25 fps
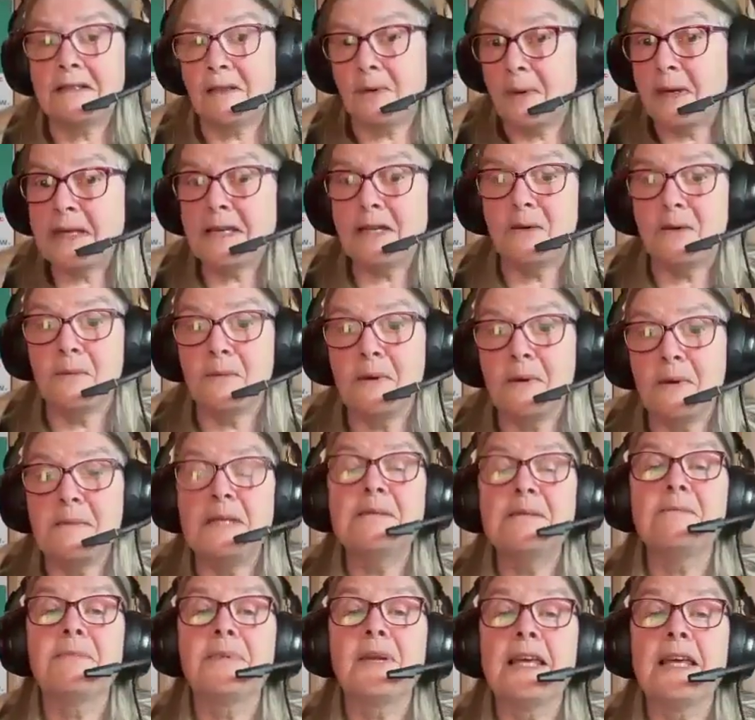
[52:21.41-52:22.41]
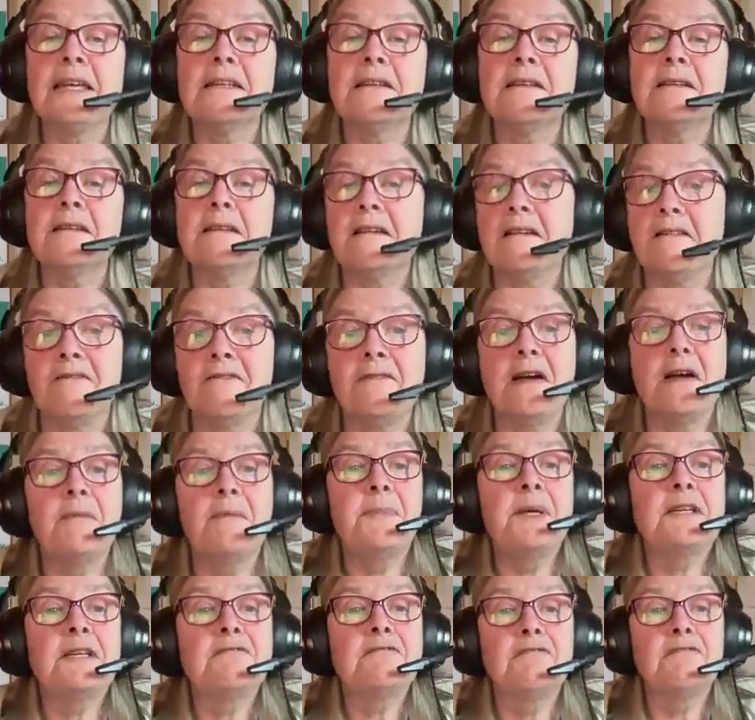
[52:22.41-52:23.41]
and Quaker women
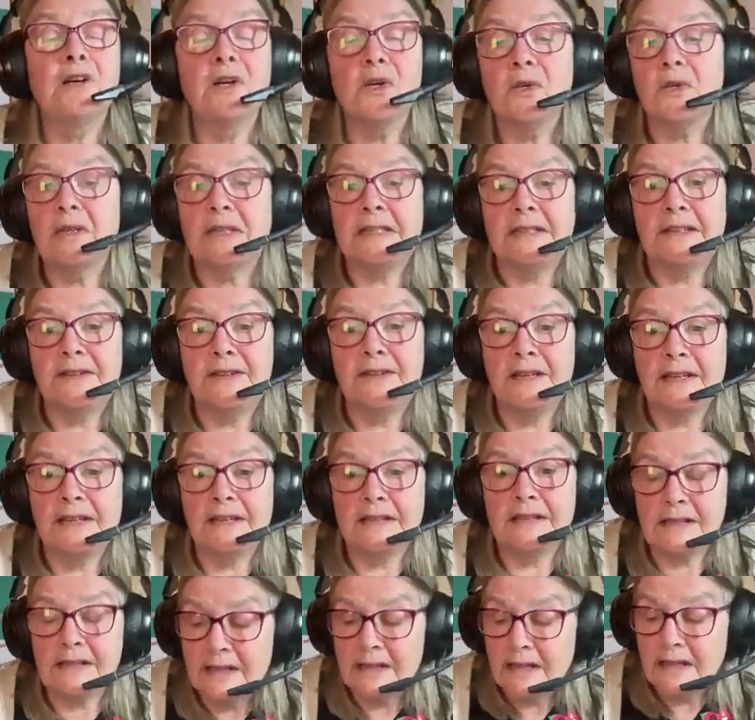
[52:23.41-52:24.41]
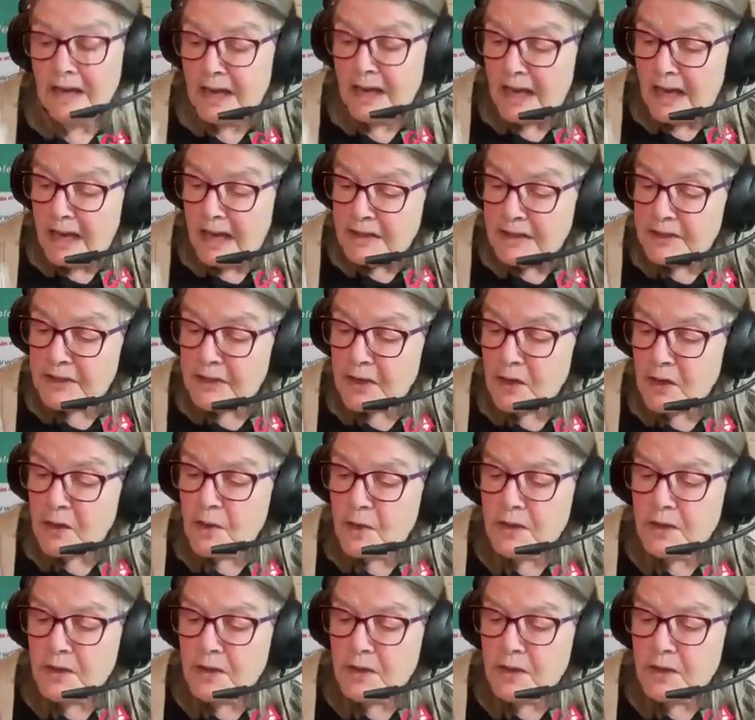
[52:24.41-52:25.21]
played a big role in things.